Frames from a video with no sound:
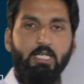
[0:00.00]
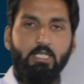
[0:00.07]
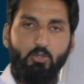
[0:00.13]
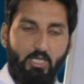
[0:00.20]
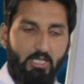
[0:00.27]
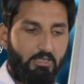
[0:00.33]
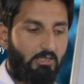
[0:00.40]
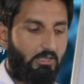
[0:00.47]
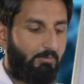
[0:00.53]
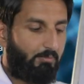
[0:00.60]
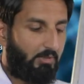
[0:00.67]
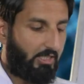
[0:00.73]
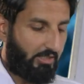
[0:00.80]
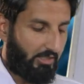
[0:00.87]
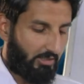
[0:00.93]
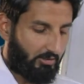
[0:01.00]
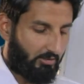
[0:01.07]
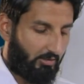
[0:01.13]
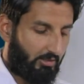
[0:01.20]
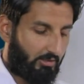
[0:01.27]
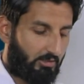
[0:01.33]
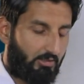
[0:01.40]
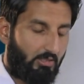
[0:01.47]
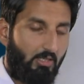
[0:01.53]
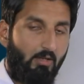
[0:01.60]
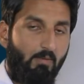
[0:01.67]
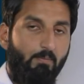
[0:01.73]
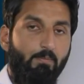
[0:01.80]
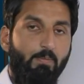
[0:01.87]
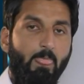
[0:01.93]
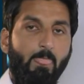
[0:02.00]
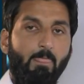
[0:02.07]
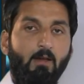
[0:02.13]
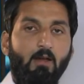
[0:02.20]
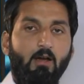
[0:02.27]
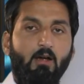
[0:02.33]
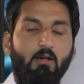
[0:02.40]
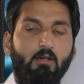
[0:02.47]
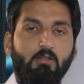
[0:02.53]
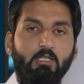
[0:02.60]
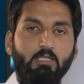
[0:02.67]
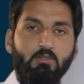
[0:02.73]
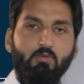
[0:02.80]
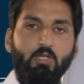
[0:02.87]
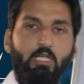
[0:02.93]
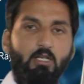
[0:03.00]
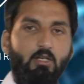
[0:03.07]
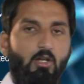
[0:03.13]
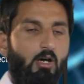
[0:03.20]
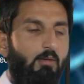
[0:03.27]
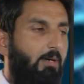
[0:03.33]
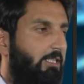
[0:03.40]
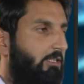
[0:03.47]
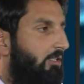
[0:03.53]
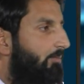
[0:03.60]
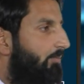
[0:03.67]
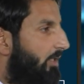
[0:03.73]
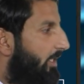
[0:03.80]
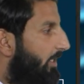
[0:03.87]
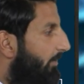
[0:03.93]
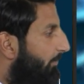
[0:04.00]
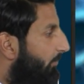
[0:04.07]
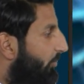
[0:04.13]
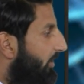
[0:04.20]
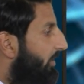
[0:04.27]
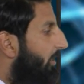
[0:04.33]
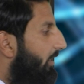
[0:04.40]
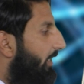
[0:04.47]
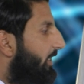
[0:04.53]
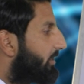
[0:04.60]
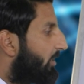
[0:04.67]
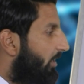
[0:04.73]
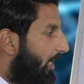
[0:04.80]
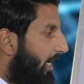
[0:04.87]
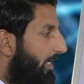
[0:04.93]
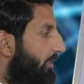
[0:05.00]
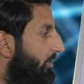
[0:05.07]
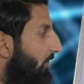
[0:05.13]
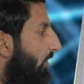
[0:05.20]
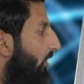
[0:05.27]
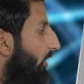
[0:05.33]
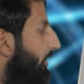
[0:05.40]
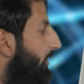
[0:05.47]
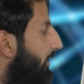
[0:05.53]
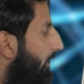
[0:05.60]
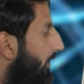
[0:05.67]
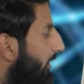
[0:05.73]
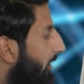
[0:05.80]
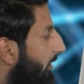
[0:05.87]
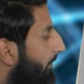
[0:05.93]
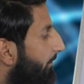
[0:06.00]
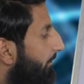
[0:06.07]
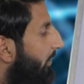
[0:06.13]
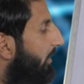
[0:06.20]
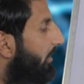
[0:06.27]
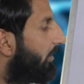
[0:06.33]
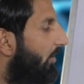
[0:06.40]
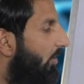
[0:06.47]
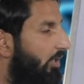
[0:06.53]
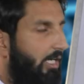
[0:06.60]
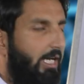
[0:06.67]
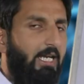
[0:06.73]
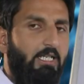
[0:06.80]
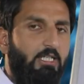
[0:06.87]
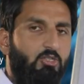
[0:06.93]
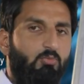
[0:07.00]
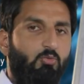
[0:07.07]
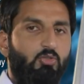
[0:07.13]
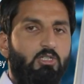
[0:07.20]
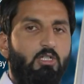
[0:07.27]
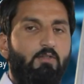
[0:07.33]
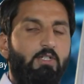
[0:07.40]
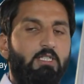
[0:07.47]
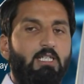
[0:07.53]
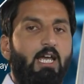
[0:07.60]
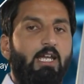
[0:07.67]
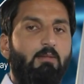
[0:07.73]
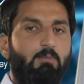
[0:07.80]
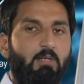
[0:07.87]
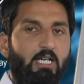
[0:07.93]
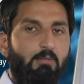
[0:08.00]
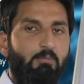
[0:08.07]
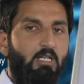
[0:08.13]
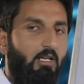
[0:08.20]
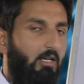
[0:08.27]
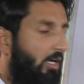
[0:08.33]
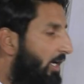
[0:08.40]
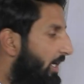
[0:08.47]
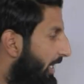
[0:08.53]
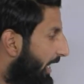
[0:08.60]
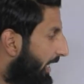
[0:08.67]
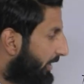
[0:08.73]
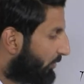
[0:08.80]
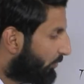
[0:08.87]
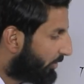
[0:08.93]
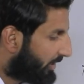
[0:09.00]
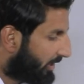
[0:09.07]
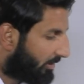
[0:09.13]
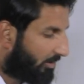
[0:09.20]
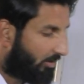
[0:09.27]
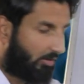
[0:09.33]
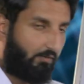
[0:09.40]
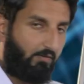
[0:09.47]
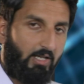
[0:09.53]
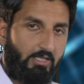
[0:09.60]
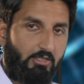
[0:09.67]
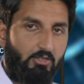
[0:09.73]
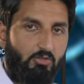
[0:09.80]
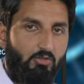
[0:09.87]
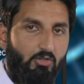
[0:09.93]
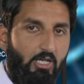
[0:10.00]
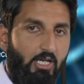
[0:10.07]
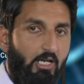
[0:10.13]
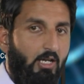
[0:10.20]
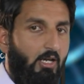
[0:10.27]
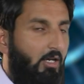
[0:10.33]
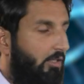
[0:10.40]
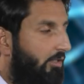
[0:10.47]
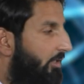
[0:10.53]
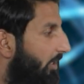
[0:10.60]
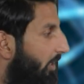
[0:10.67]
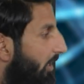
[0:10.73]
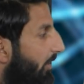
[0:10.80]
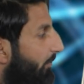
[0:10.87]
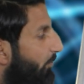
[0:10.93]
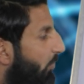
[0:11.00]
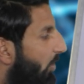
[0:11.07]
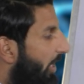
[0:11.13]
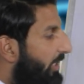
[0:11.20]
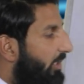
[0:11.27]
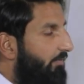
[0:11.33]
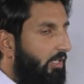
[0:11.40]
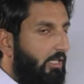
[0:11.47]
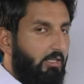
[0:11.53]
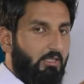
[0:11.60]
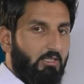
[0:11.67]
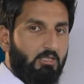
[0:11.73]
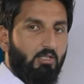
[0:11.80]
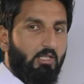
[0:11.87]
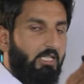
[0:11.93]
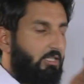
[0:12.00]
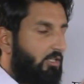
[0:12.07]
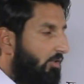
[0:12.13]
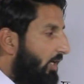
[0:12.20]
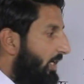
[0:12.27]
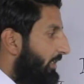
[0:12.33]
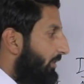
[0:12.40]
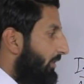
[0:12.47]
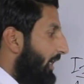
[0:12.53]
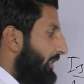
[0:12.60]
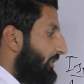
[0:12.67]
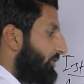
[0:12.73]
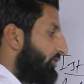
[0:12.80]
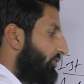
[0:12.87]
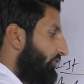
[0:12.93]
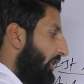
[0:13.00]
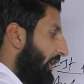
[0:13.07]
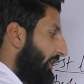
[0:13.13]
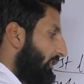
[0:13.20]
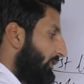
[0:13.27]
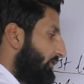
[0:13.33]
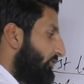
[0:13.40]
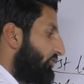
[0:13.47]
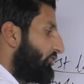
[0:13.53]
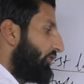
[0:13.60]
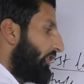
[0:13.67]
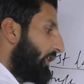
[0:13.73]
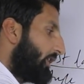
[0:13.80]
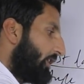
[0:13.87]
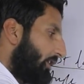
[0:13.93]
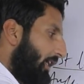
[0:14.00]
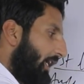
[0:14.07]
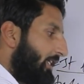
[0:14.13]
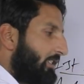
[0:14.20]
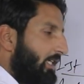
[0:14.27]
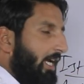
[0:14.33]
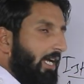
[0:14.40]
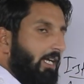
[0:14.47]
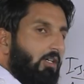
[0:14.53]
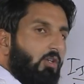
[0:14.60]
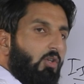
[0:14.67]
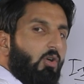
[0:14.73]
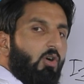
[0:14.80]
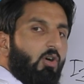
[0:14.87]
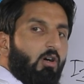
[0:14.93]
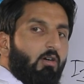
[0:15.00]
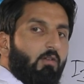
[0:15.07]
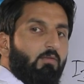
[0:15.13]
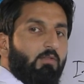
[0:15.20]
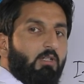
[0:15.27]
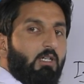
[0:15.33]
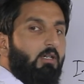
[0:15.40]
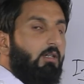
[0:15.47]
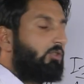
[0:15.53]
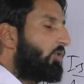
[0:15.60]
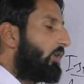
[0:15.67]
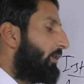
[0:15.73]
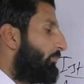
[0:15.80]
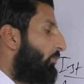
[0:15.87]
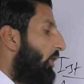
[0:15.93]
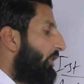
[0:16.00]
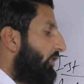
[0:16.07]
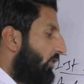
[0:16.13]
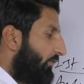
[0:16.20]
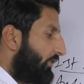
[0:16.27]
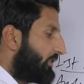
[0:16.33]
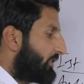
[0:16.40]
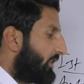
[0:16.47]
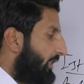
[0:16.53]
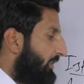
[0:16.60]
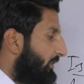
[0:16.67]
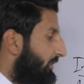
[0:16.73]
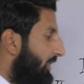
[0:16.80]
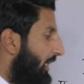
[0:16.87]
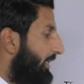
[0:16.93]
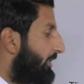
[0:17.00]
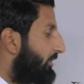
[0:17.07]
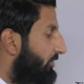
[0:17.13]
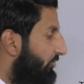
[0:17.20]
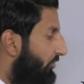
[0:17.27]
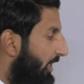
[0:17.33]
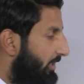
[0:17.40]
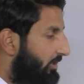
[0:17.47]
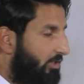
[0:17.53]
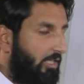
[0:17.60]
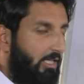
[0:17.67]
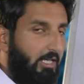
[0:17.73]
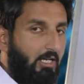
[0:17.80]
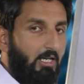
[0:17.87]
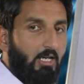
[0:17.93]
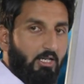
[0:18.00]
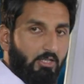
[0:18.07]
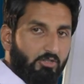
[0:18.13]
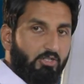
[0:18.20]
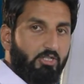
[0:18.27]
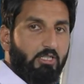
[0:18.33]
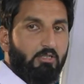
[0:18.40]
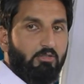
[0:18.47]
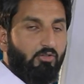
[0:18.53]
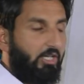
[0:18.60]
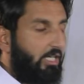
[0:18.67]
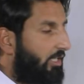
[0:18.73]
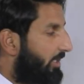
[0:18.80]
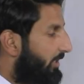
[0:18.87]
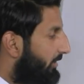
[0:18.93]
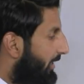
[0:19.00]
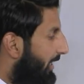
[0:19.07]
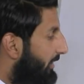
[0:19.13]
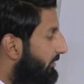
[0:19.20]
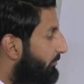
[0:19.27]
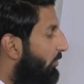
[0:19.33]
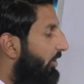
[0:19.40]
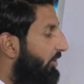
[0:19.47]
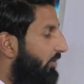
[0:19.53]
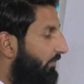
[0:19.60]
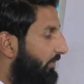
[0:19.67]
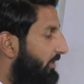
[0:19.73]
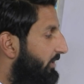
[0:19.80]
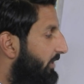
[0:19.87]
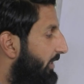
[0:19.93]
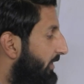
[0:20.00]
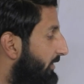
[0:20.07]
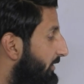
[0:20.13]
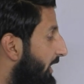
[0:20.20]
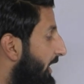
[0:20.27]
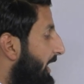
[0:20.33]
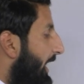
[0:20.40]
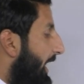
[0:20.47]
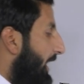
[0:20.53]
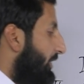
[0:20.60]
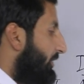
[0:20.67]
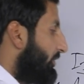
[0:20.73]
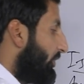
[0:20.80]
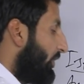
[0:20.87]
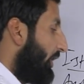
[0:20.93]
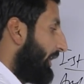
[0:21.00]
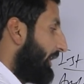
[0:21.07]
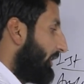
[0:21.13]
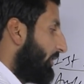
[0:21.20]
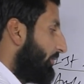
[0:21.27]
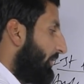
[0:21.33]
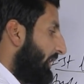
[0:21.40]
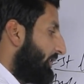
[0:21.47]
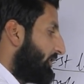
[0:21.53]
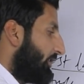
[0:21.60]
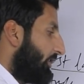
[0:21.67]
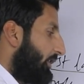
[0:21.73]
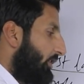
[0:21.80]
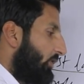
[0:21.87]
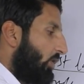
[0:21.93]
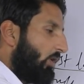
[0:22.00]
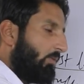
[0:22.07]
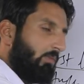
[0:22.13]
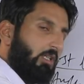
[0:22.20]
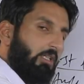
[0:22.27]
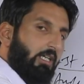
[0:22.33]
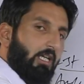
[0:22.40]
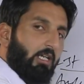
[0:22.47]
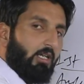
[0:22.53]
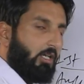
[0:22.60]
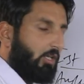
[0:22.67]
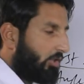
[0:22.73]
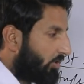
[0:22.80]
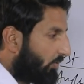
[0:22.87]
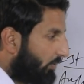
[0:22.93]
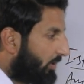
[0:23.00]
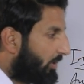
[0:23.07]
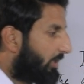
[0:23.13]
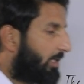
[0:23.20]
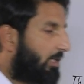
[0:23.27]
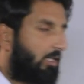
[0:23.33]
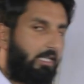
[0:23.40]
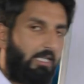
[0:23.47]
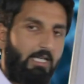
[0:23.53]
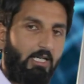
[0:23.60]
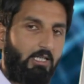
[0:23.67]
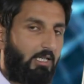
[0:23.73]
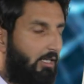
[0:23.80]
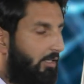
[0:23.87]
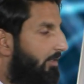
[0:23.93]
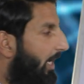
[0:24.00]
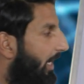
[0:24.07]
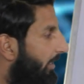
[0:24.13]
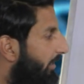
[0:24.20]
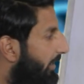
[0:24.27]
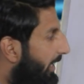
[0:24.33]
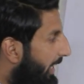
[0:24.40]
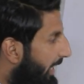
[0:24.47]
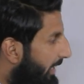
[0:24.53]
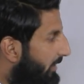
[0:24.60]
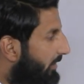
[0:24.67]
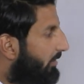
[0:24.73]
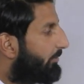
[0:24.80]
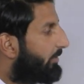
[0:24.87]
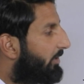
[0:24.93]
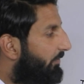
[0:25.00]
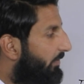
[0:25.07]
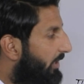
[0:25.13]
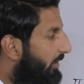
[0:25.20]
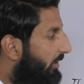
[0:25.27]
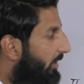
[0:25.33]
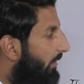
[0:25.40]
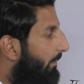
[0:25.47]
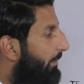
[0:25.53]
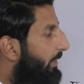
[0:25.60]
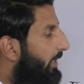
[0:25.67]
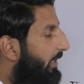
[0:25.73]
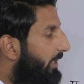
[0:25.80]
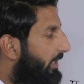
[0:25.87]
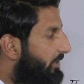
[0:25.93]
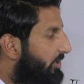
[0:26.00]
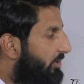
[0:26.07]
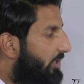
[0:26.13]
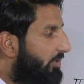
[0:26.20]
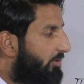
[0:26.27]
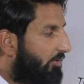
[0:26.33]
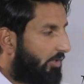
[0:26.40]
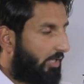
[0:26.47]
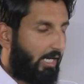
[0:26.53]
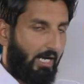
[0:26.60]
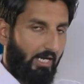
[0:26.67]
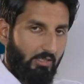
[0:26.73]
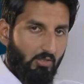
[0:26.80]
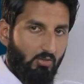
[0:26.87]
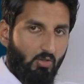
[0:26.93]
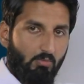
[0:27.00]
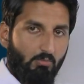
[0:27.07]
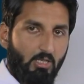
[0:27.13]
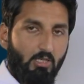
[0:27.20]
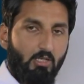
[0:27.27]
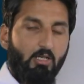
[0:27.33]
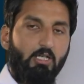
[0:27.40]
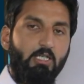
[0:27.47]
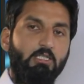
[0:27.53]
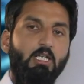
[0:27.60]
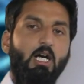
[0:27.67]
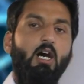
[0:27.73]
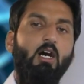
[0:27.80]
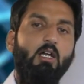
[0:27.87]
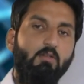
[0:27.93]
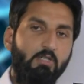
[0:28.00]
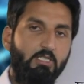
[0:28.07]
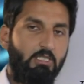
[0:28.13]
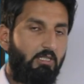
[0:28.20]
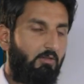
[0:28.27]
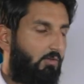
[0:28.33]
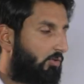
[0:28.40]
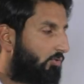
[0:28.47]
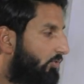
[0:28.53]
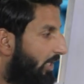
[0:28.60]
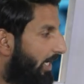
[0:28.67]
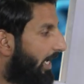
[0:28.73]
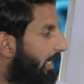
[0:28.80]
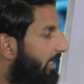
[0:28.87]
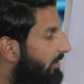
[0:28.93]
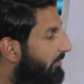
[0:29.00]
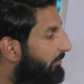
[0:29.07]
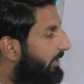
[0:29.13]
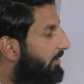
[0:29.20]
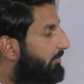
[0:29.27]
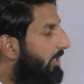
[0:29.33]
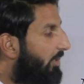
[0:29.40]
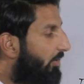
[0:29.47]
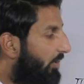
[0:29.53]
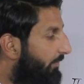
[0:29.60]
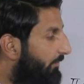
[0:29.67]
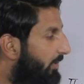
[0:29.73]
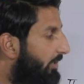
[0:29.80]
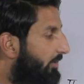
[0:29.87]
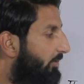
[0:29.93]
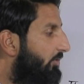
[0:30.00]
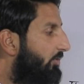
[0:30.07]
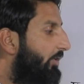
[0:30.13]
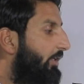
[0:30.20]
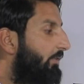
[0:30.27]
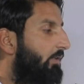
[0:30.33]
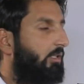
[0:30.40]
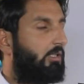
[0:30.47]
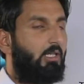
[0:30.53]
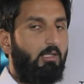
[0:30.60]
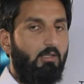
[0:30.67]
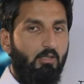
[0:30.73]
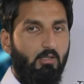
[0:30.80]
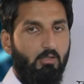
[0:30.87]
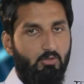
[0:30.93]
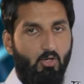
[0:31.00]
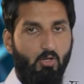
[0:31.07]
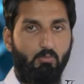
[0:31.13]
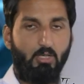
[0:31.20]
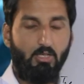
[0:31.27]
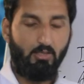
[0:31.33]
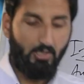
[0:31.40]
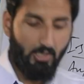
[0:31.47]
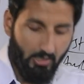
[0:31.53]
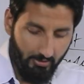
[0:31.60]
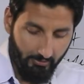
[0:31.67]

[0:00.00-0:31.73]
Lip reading: You can simply test this this very law by simply putting the laser light on the any smooth surface like plane mirror, and you would get the reflected ray, the point where this laser light strikes, treat it as angle of point of incidence, like it strikes here, to treat it as point of incidence and draw an imaginary normal there, you would clearly get that the angle between the incident ray and the normal is always equal to the angle made by reflected ray with the normal.